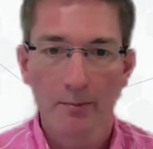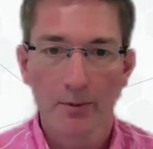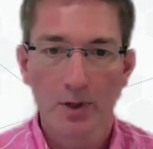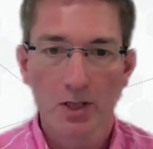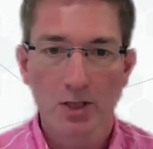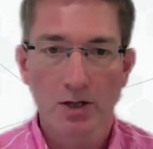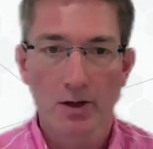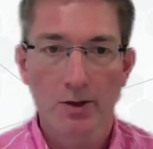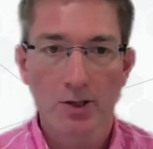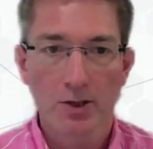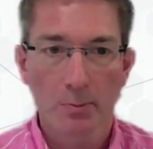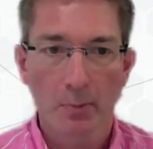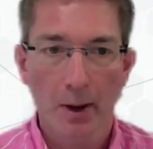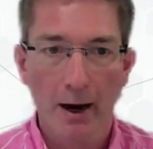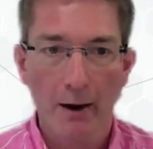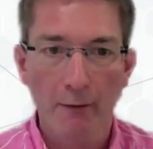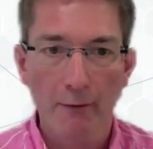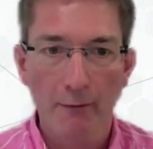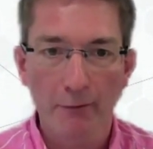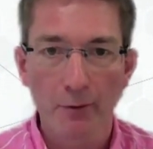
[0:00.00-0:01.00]
So it's a
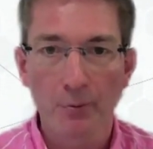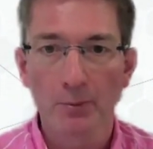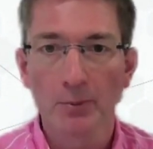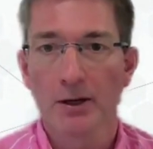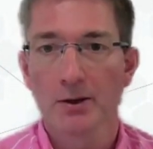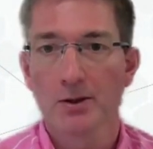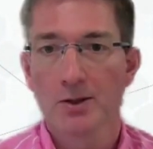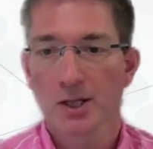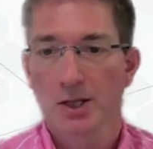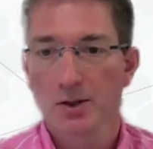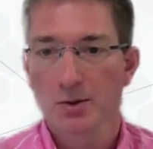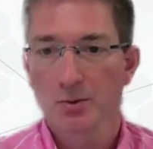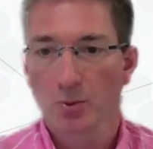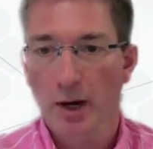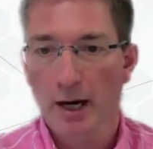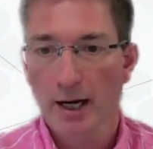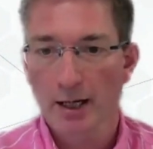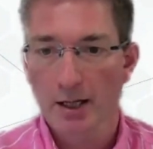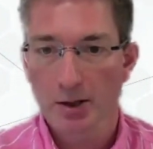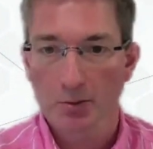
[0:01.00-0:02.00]
powerful process
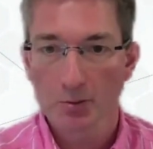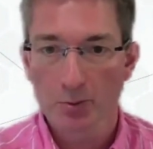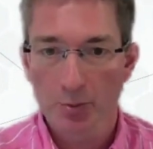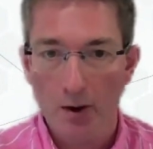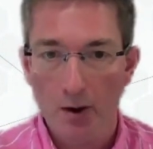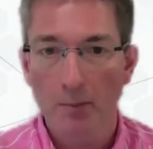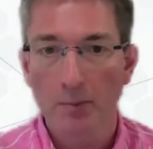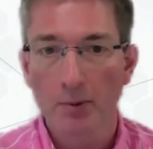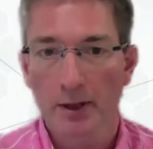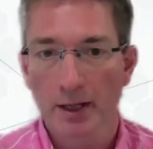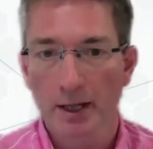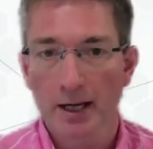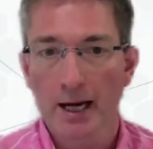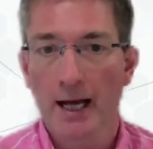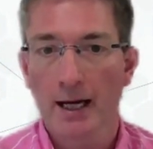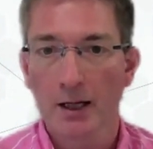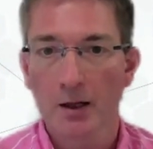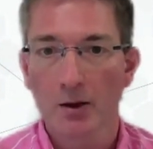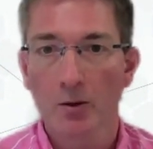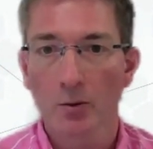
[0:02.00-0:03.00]
when done properly and
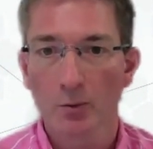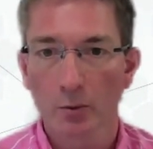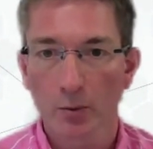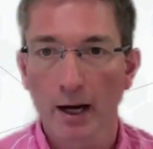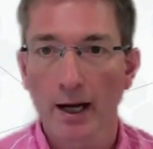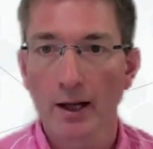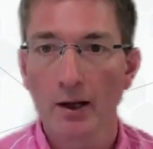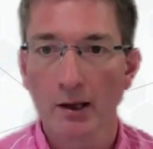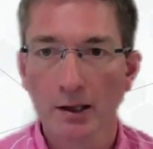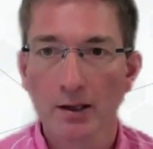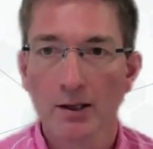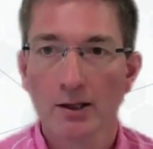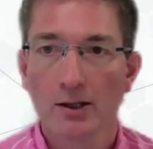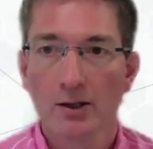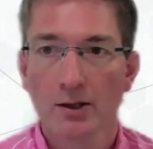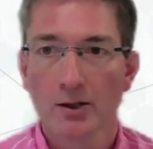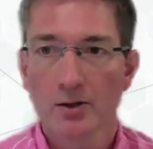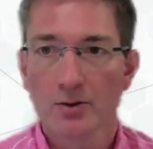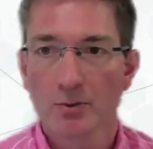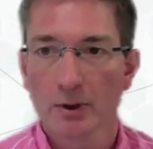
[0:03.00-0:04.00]
handled well,
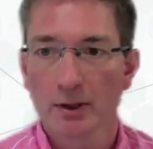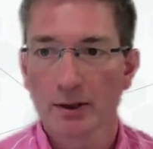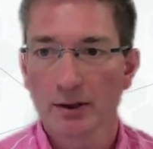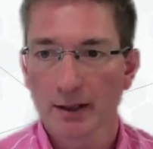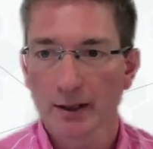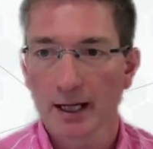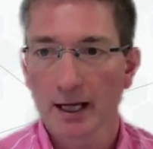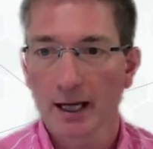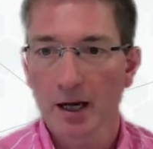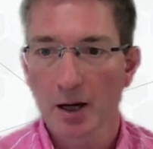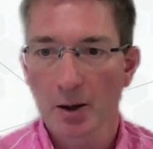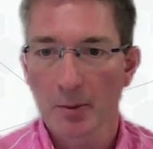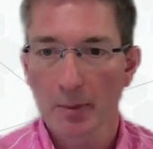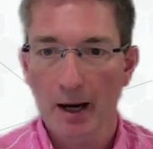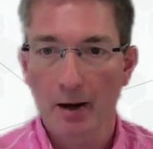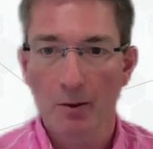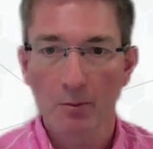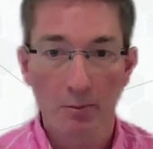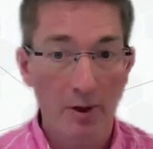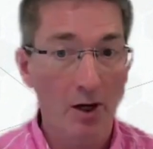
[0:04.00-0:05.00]
that's worth thinking
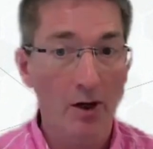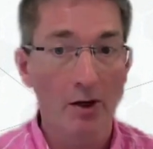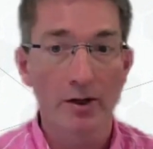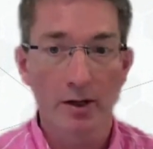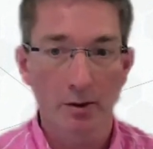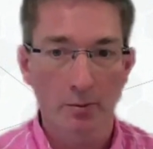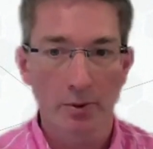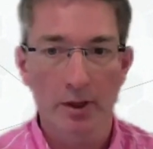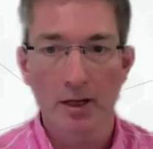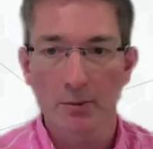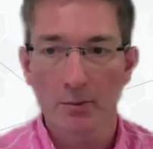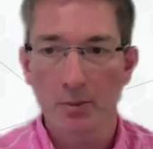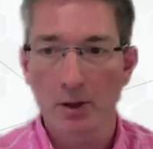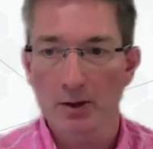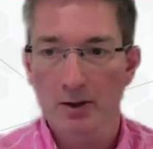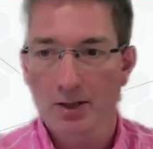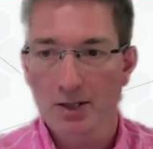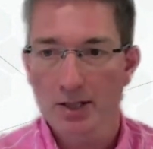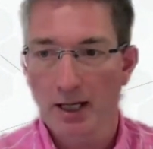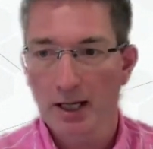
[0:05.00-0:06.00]
about beyond it being a
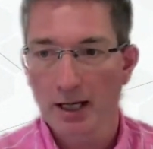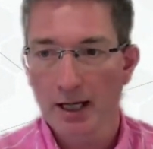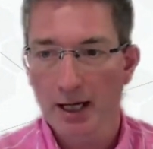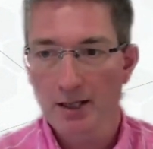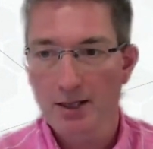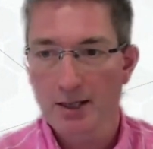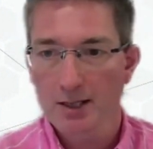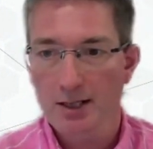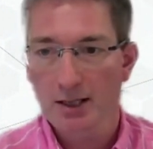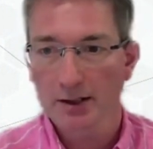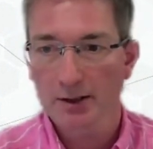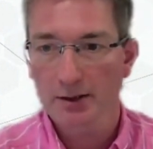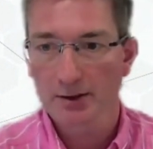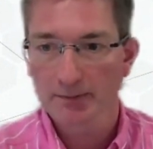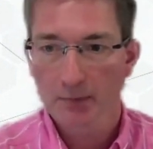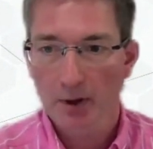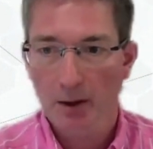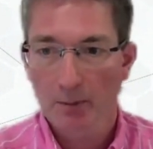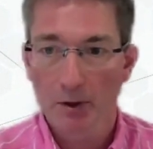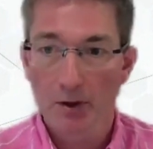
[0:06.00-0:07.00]
box ticking exercise.
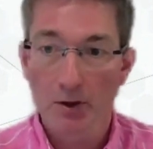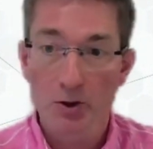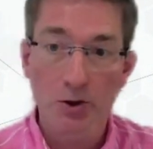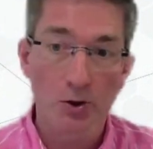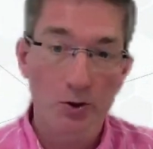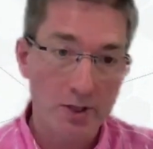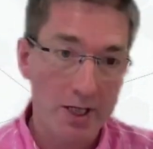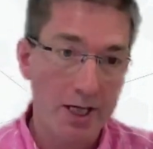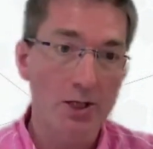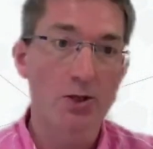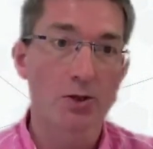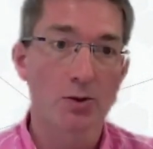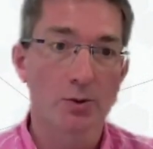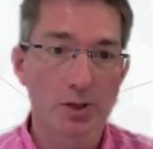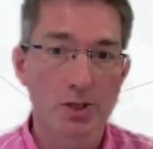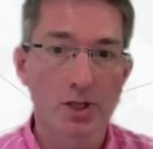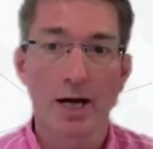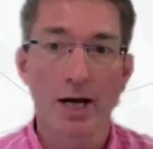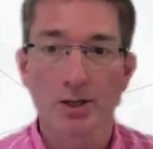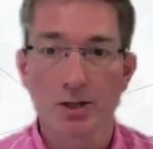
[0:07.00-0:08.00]
But the short answer
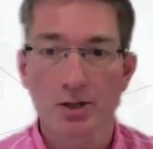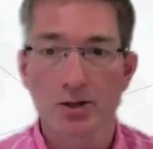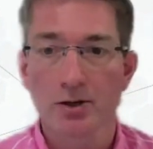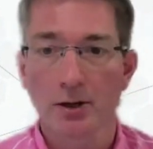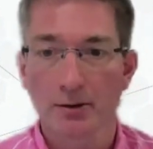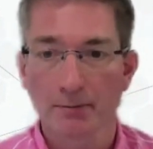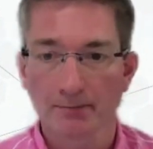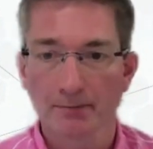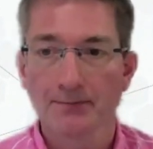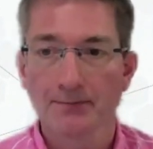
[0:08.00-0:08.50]
is yes, you do.